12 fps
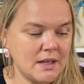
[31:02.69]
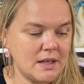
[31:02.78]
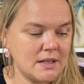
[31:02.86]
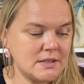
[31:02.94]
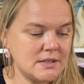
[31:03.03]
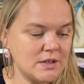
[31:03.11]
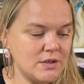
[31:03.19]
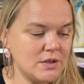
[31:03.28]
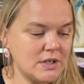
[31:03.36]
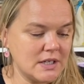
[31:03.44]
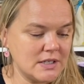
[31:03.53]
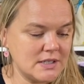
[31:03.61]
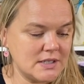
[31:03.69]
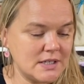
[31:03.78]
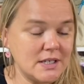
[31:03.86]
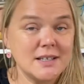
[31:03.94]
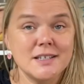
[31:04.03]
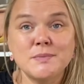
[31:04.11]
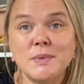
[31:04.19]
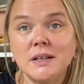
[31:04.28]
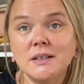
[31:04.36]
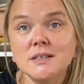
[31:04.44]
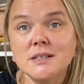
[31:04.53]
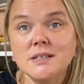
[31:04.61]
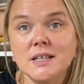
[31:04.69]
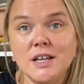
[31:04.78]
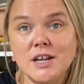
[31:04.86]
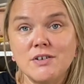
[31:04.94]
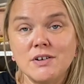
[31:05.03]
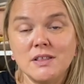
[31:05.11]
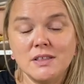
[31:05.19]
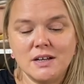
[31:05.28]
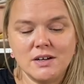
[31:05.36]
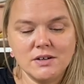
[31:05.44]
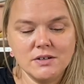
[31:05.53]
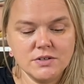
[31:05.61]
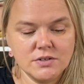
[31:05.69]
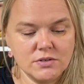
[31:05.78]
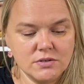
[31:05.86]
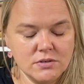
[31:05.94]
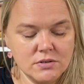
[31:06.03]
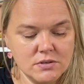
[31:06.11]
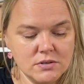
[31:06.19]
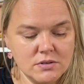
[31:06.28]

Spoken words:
and still you can see the speckles here and there. So